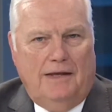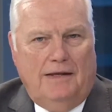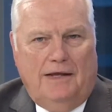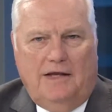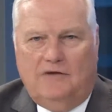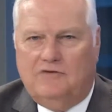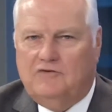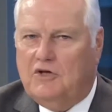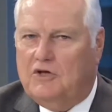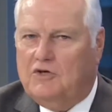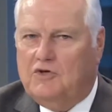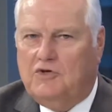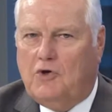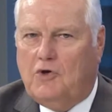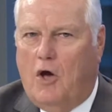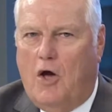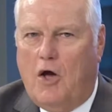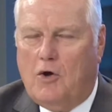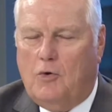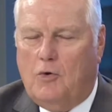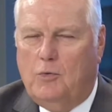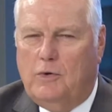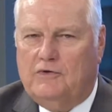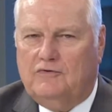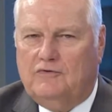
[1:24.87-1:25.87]
It's a
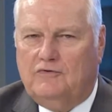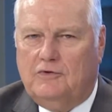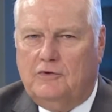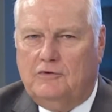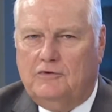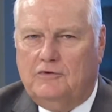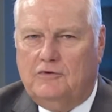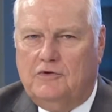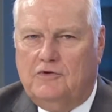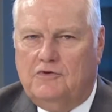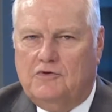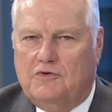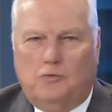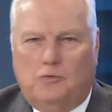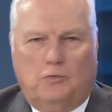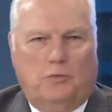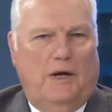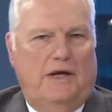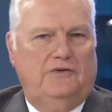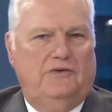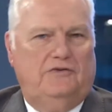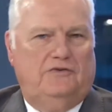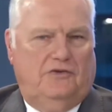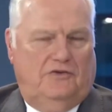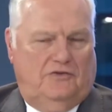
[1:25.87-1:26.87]
dog whistle to the
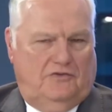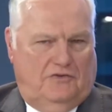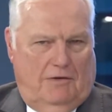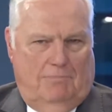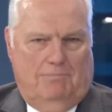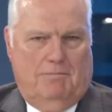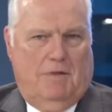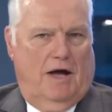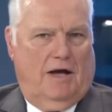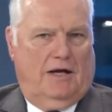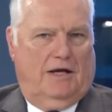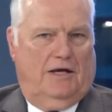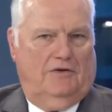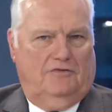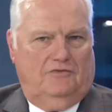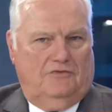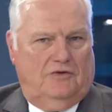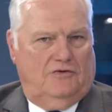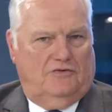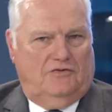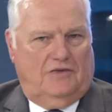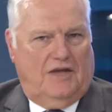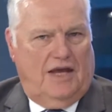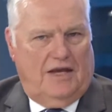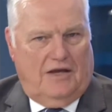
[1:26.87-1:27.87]
racist among us
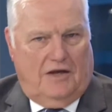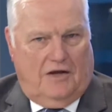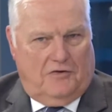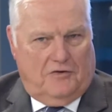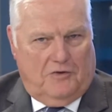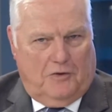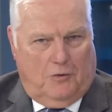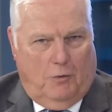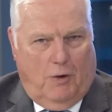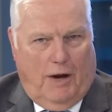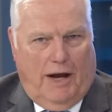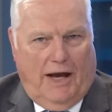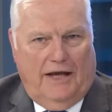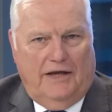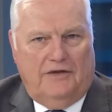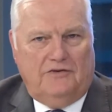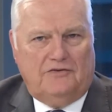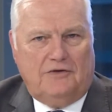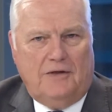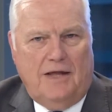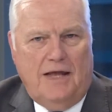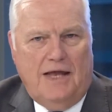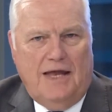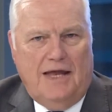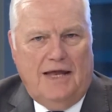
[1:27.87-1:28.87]
to say
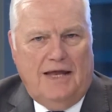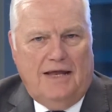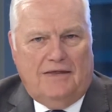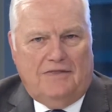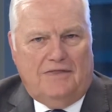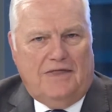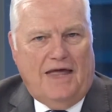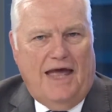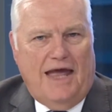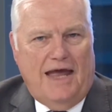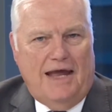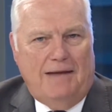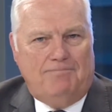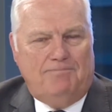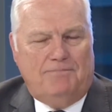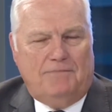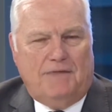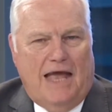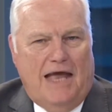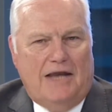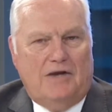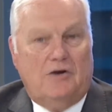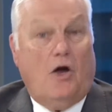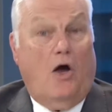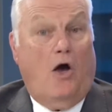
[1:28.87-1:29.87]
otherwise. They
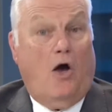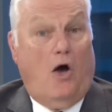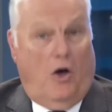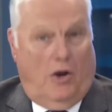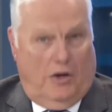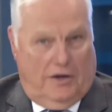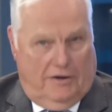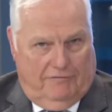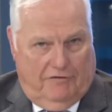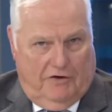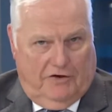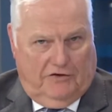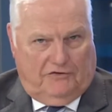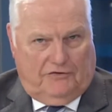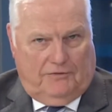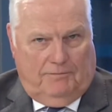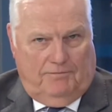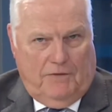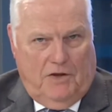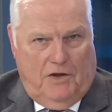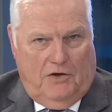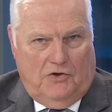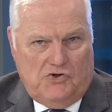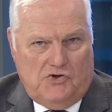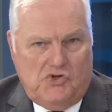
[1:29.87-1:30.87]
and all of us
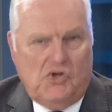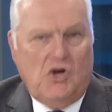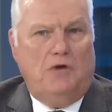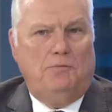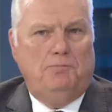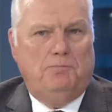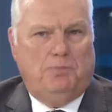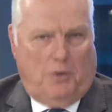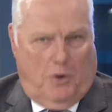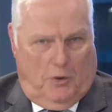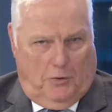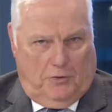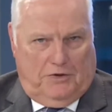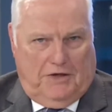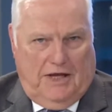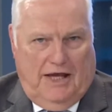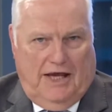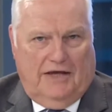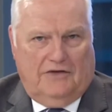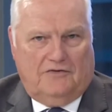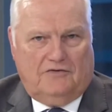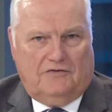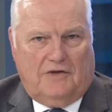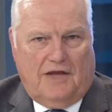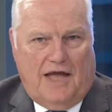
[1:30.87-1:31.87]
should
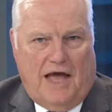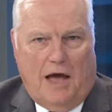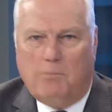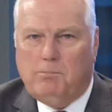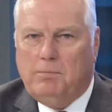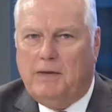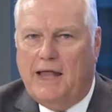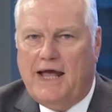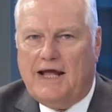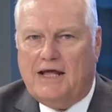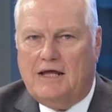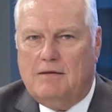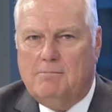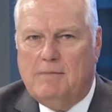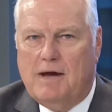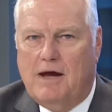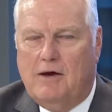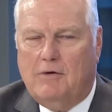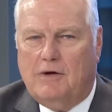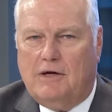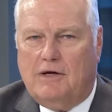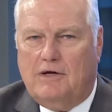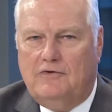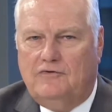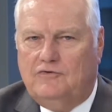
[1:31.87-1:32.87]
protest how black
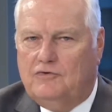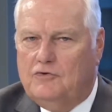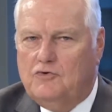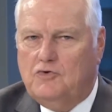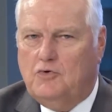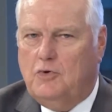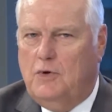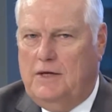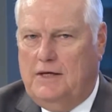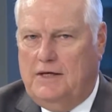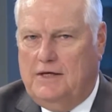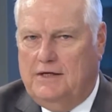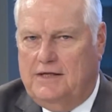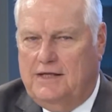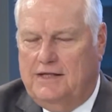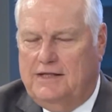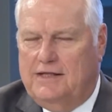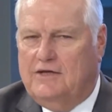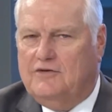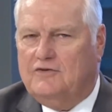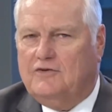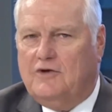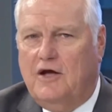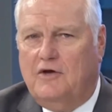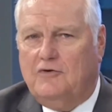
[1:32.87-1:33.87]
Americans are treated in
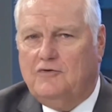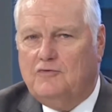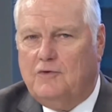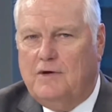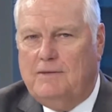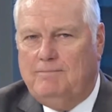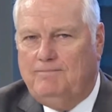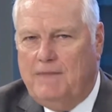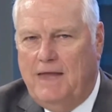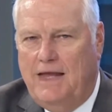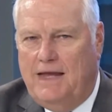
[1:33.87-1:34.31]
this country.